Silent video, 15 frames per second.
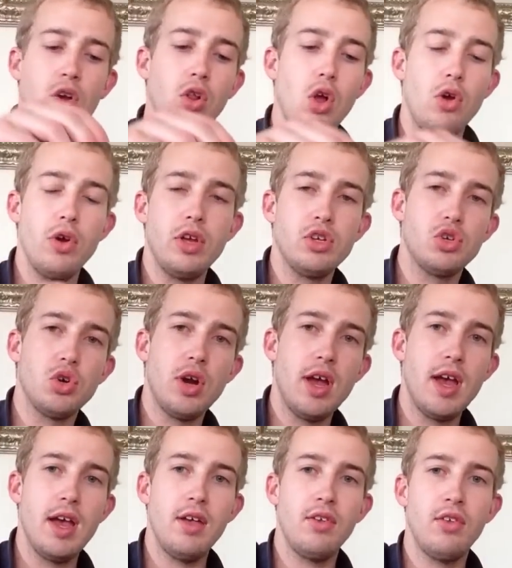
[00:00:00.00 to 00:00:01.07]
cloning
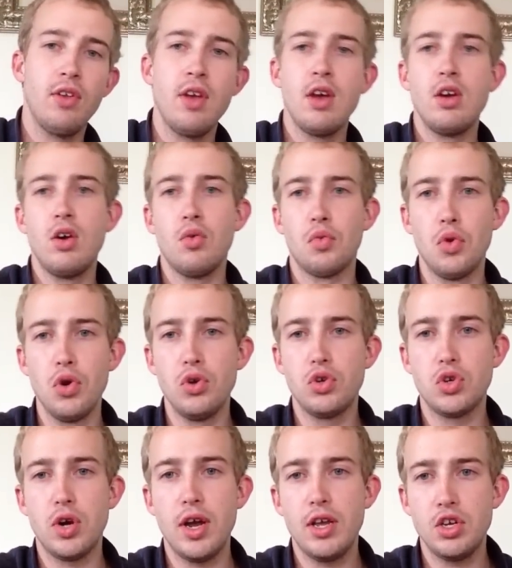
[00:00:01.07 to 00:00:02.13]
trays, root
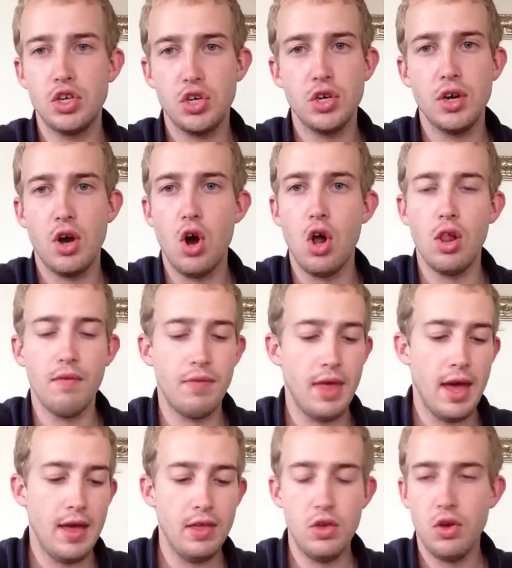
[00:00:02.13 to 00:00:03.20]
drench, all of
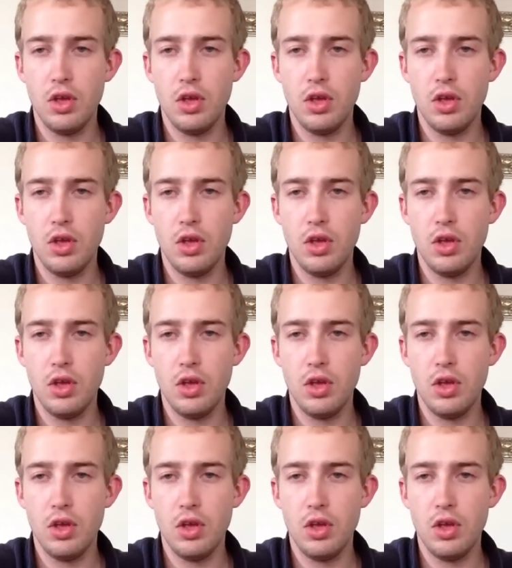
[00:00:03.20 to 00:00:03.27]
that.